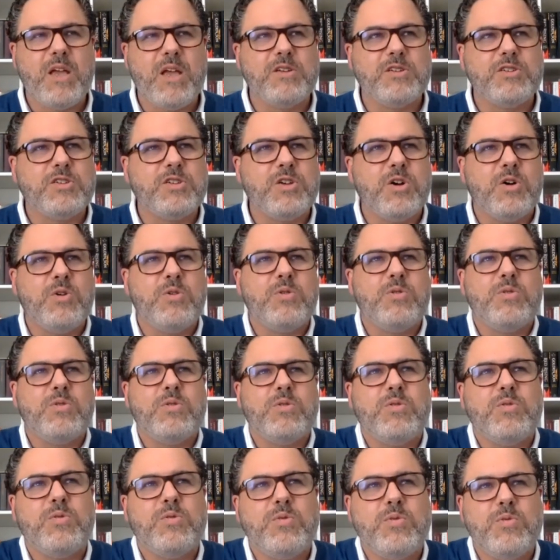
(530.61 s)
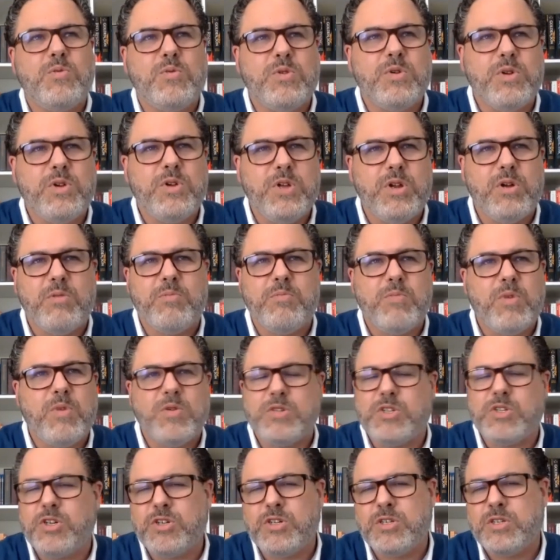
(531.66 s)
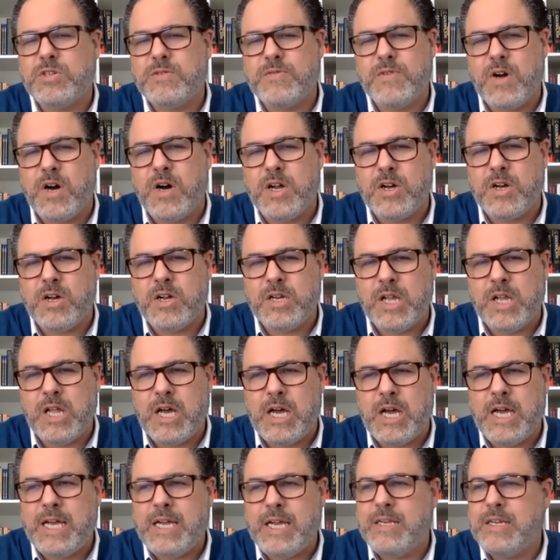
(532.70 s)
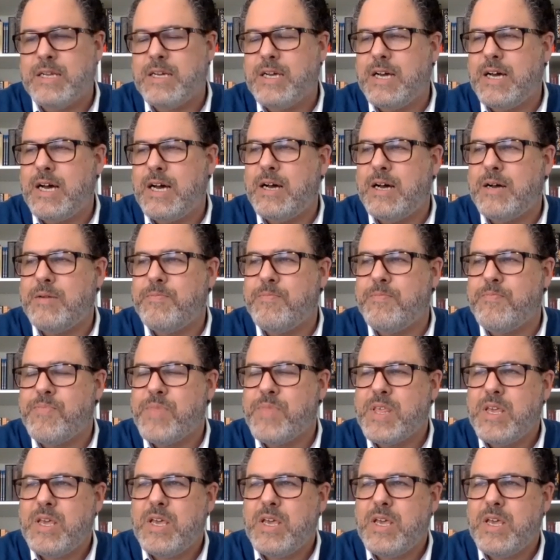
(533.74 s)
So most churches have gone online, and